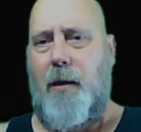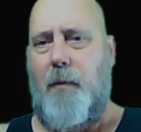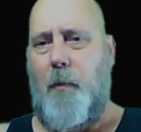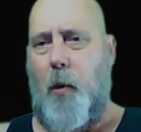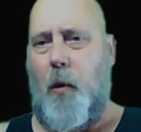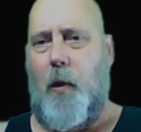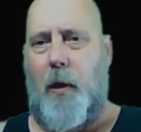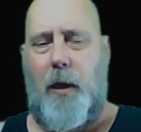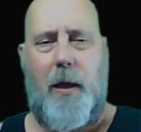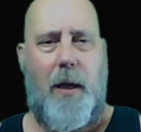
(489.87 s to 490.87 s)

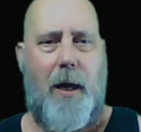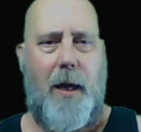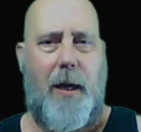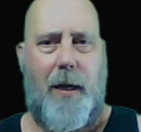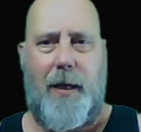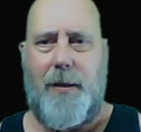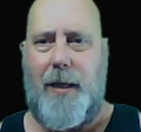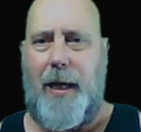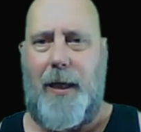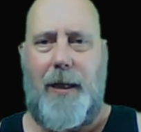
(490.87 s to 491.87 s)
more
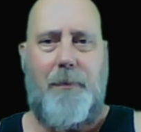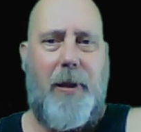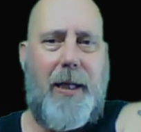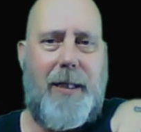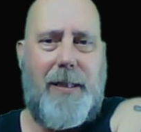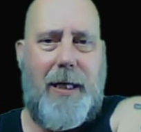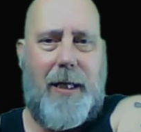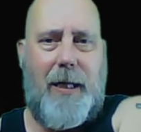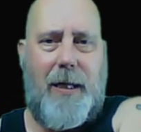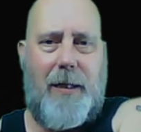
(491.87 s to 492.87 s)
aesthetically
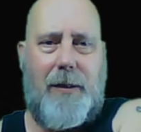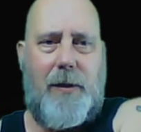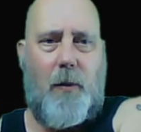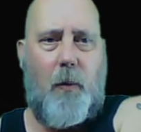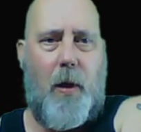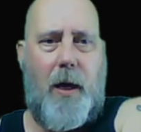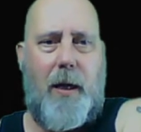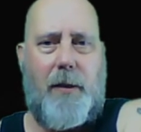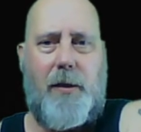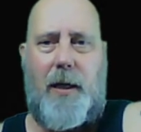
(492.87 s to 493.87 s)
pleasing to
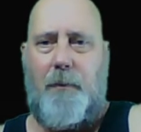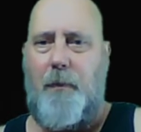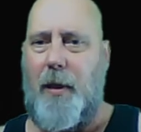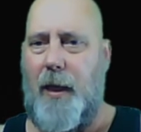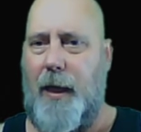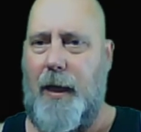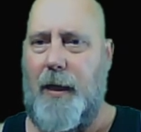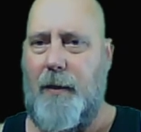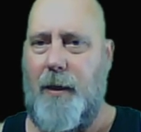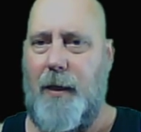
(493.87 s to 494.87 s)
watch and
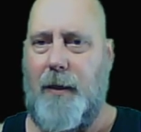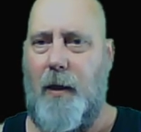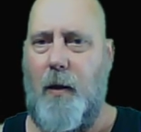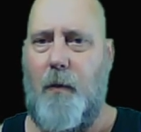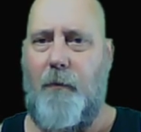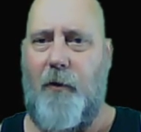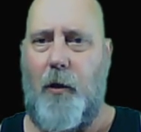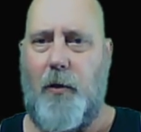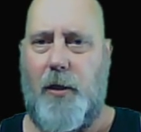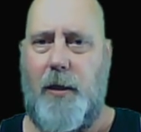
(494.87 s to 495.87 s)
play than the home
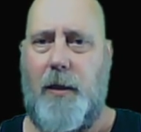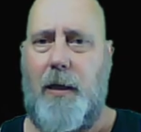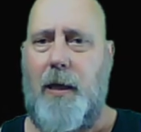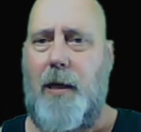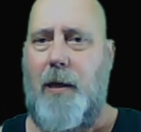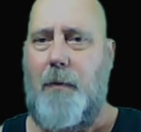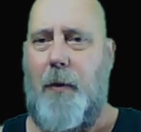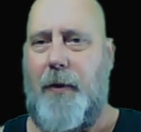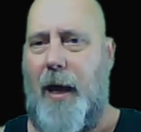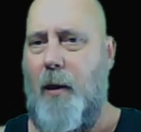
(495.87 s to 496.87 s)
version.
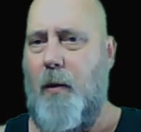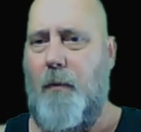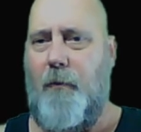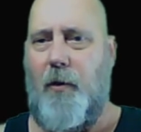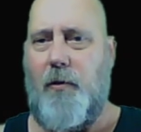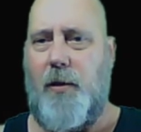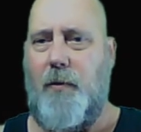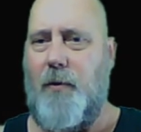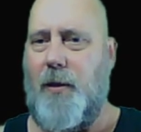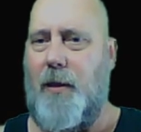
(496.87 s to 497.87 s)
But that home
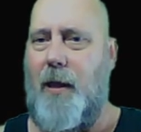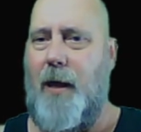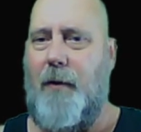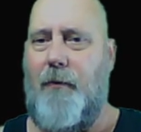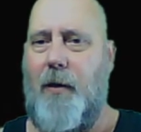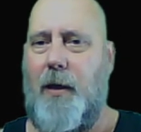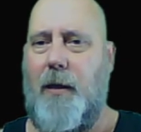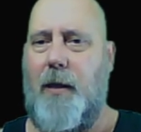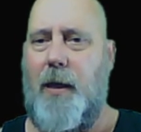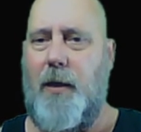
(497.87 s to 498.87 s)
version was a lot of
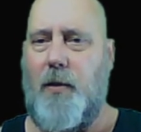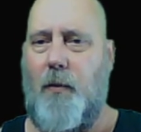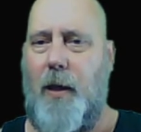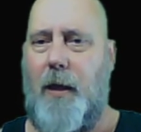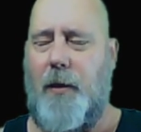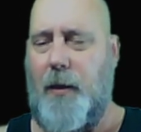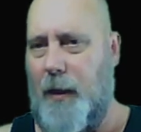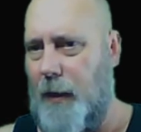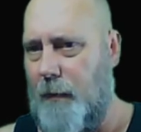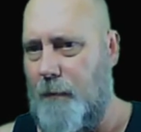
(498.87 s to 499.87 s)
fun as well. You
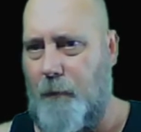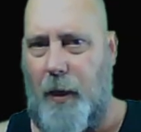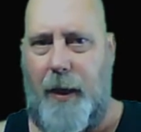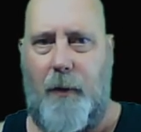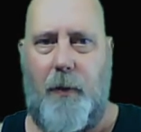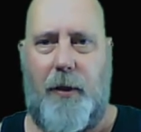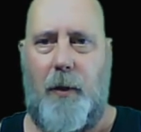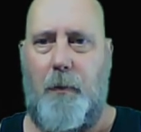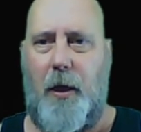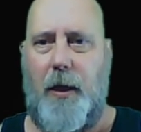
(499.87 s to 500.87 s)
could play it with
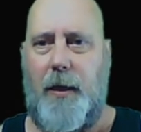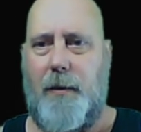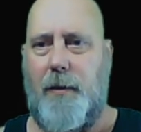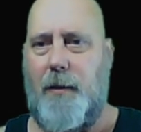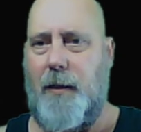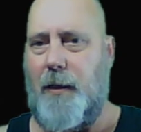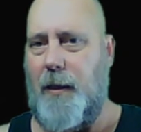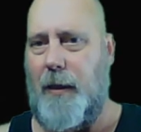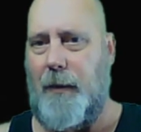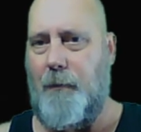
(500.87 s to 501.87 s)
your buddies. It
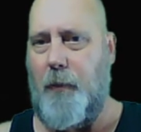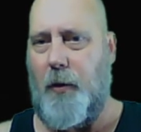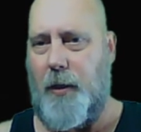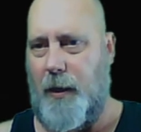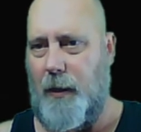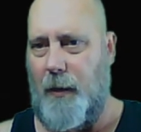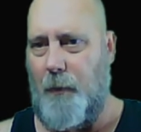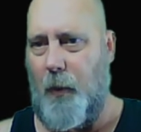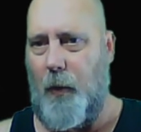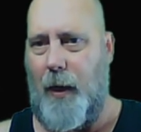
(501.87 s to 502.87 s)
didn't put you in the
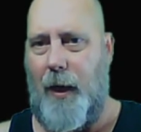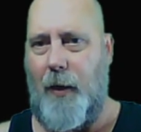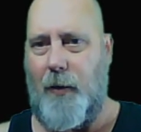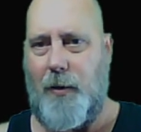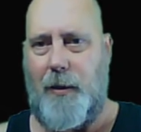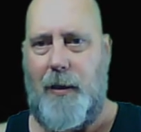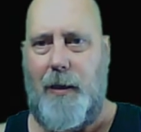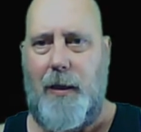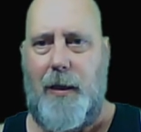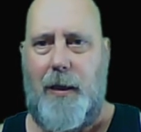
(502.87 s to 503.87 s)
poorhouse.
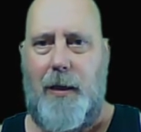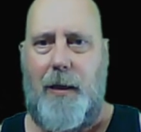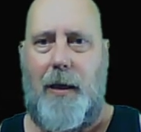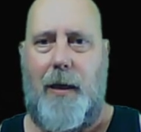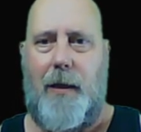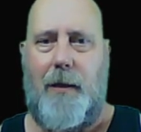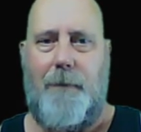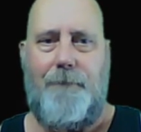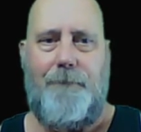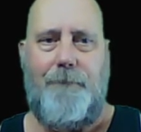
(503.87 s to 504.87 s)
It